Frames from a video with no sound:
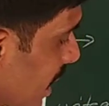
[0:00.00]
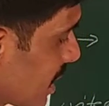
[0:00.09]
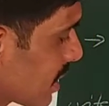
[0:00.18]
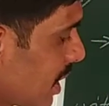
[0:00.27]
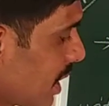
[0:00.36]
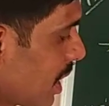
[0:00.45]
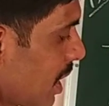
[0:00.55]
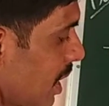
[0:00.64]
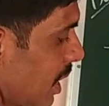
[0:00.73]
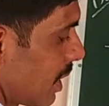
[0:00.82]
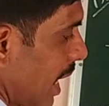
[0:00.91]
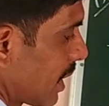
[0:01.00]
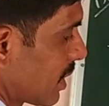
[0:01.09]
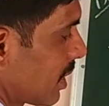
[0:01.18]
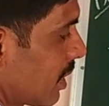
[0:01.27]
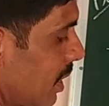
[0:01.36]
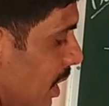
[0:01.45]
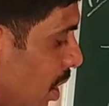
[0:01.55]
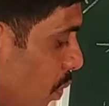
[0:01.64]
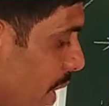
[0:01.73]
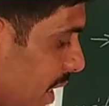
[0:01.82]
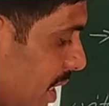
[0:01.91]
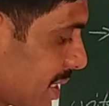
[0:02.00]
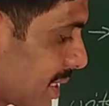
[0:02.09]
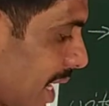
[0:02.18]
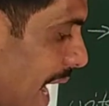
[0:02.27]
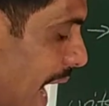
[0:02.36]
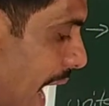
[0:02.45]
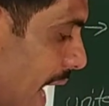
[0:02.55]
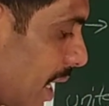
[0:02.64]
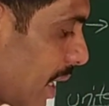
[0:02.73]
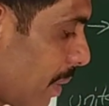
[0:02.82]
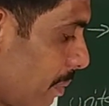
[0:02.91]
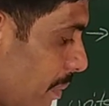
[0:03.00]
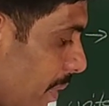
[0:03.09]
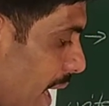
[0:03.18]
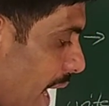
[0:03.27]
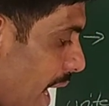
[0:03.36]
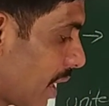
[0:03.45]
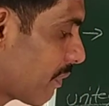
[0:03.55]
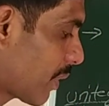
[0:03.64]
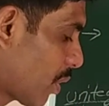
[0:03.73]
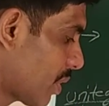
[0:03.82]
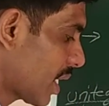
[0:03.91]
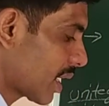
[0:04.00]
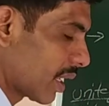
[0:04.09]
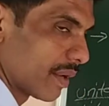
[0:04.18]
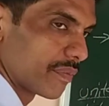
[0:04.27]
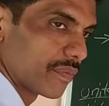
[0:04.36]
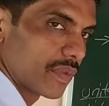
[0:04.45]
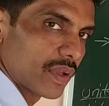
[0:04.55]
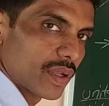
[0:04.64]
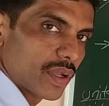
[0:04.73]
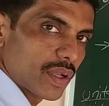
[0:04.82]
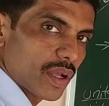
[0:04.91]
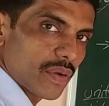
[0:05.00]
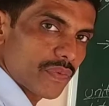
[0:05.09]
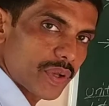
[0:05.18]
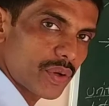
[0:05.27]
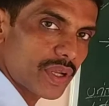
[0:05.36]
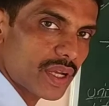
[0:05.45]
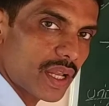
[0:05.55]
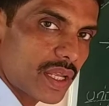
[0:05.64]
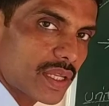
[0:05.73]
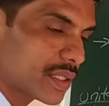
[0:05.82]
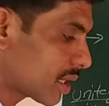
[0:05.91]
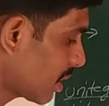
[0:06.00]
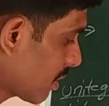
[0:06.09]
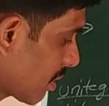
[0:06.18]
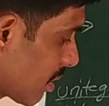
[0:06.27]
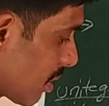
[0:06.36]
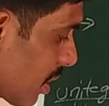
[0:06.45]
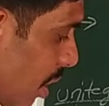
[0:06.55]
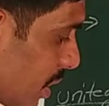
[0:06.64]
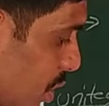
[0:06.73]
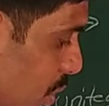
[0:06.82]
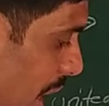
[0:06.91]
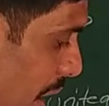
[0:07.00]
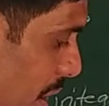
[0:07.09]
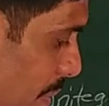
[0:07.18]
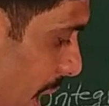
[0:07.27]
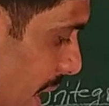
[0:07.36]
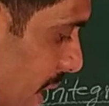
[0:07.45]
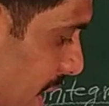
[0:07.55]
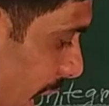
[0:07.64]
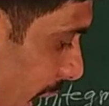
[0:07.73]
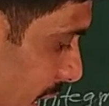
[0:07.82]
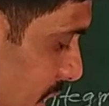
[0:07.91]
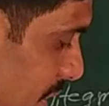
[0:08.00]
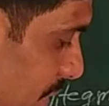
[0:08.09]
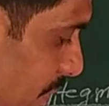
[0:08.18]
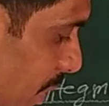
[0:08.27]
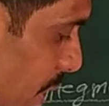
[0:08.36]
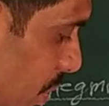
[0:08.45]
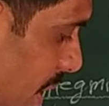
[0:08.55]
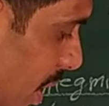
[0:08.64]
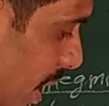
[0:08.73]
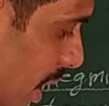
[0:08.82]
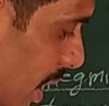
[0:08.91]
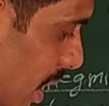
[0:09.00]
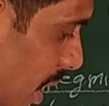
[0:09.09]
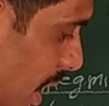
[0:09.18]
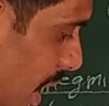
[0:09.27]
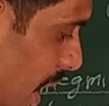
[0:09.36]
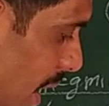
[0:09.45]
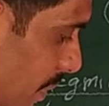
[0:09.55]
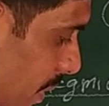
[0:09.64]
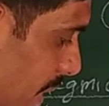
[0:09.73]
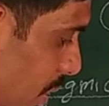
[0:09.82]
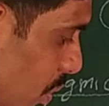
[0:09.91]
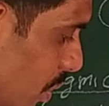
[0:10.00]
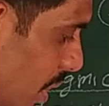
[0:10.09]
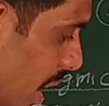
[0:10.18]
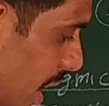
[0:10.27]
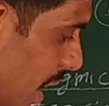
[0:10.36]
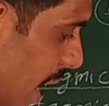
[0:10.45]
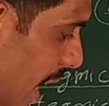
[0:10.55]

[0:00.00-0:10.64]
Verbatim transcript: can see that what is hilum and funicle. Funicle is the, now this one I will mark it as funicle. F-U-N-I-C-L-E.